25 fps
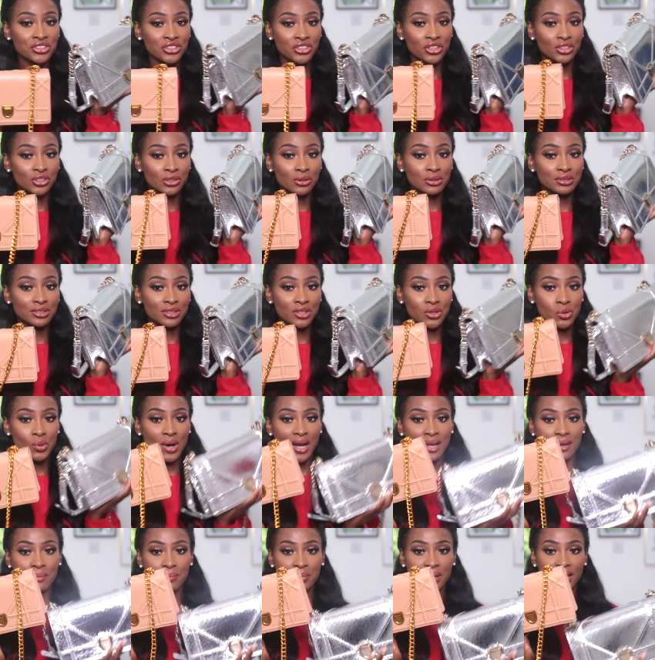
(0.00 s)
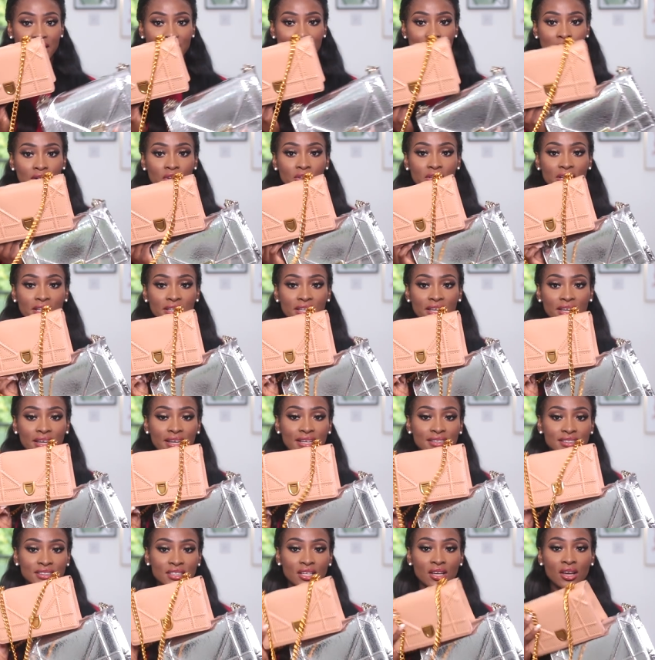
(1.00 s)
you're losing quite a bit like look at it
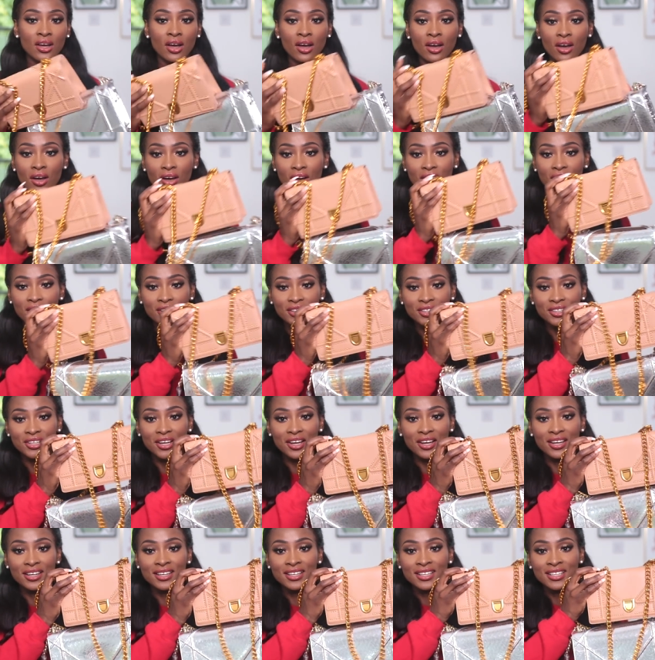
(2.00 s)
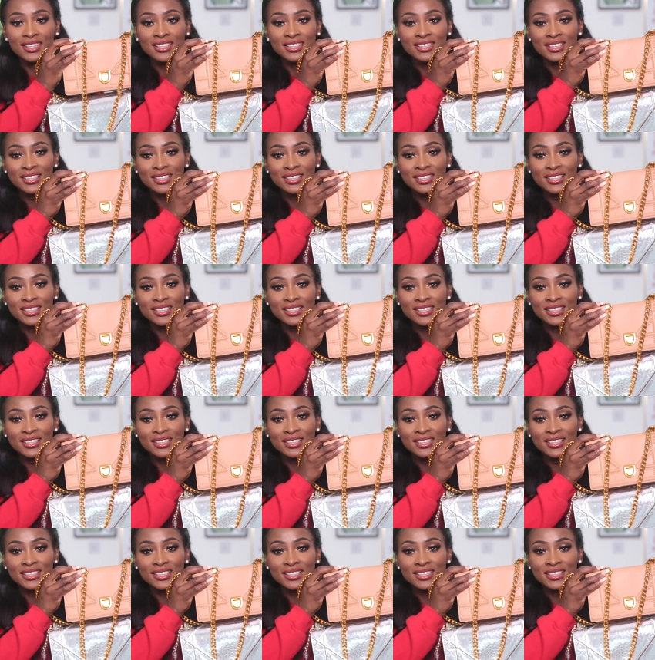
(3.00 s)
it's a lot